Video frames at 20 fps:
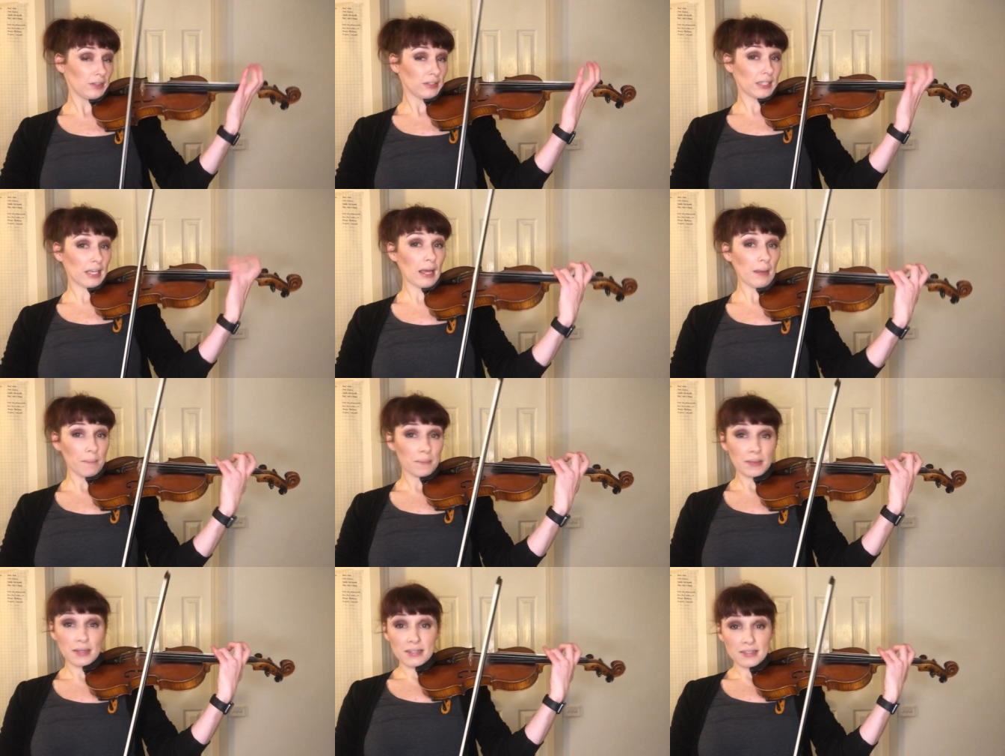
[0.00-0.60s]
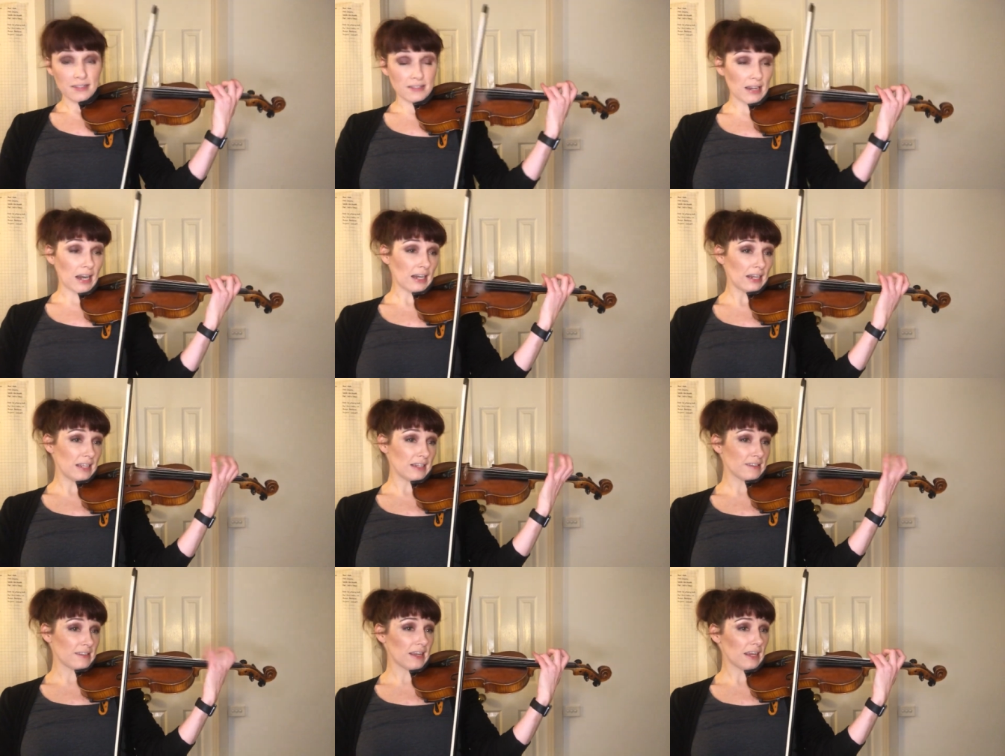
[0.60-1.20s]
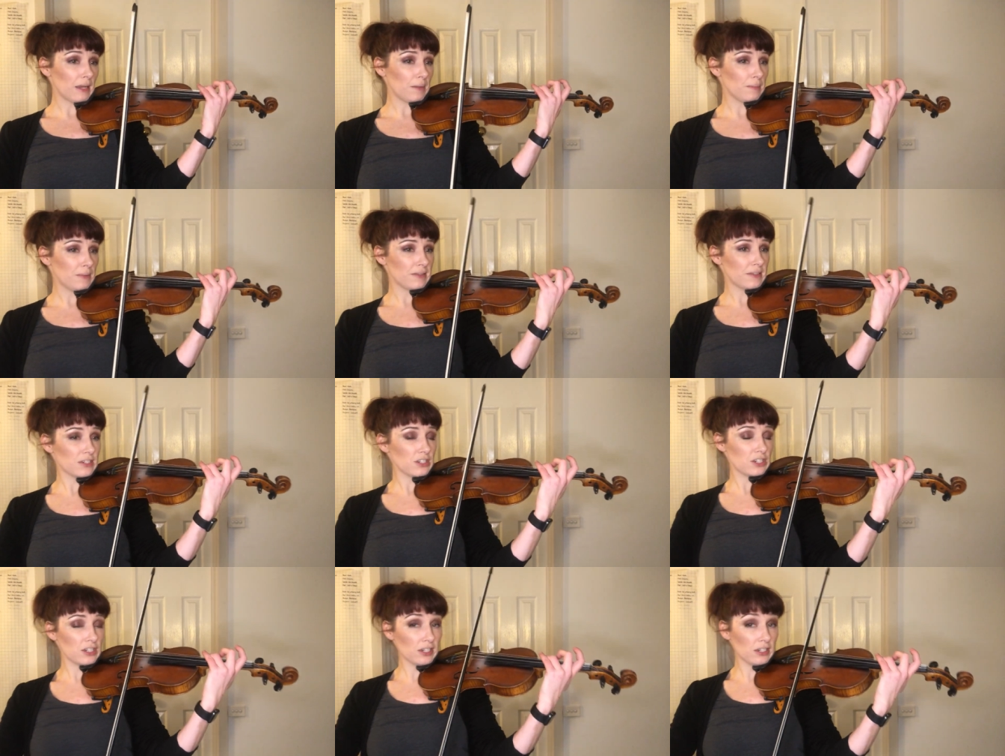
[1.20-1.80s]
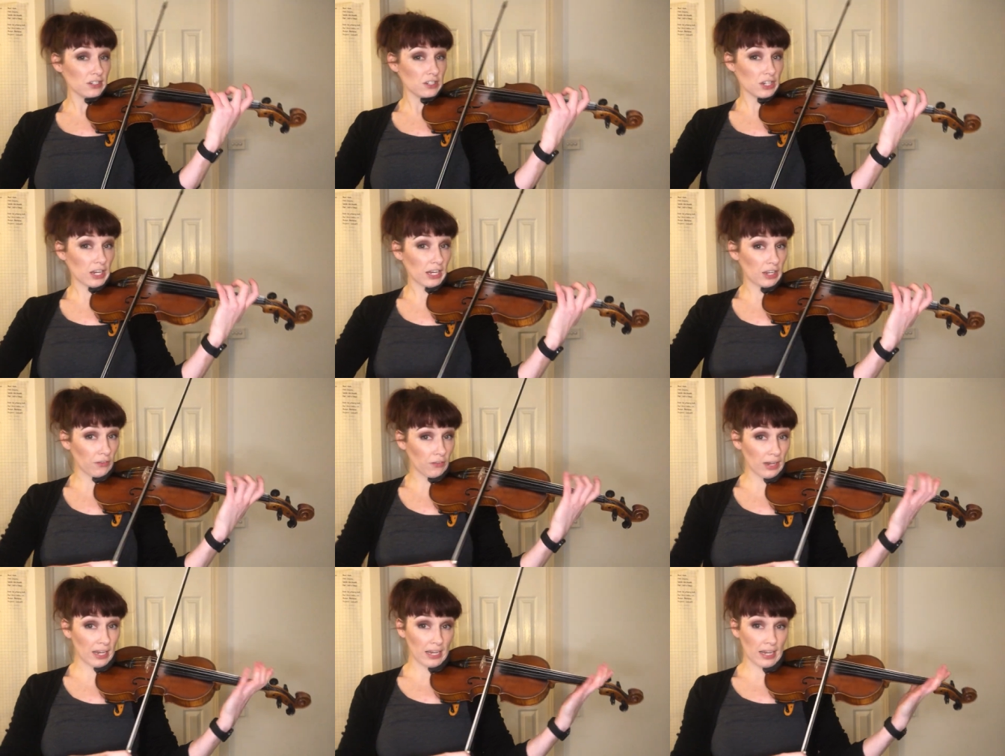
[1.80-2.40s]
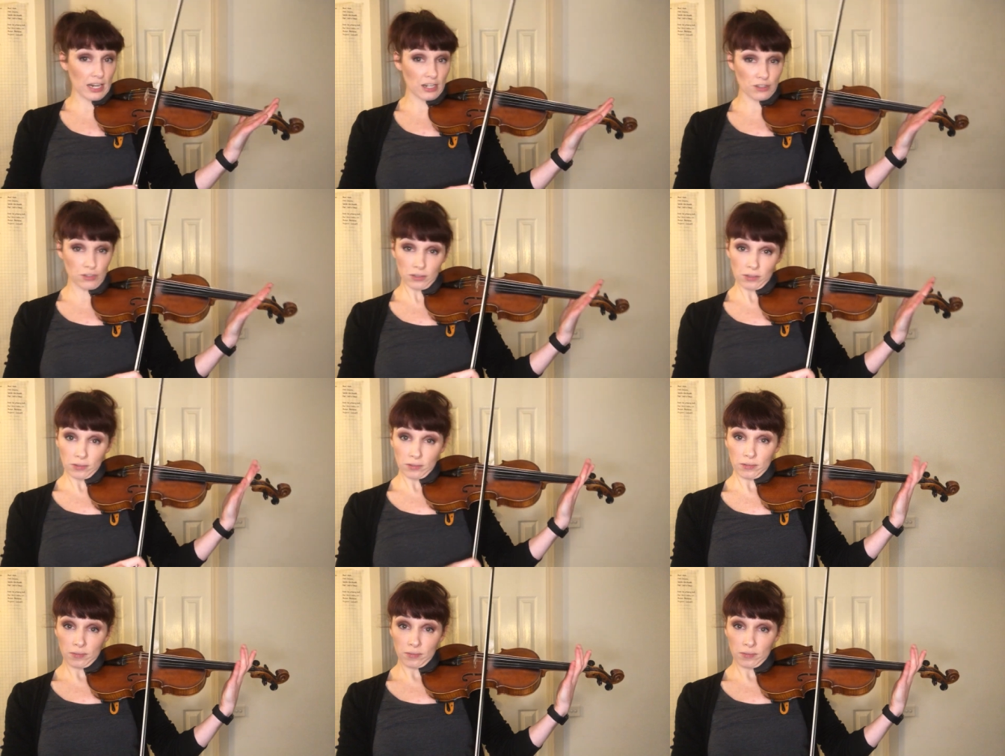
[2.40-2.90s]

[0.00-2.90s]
Okay, starting in second position, check your E natural.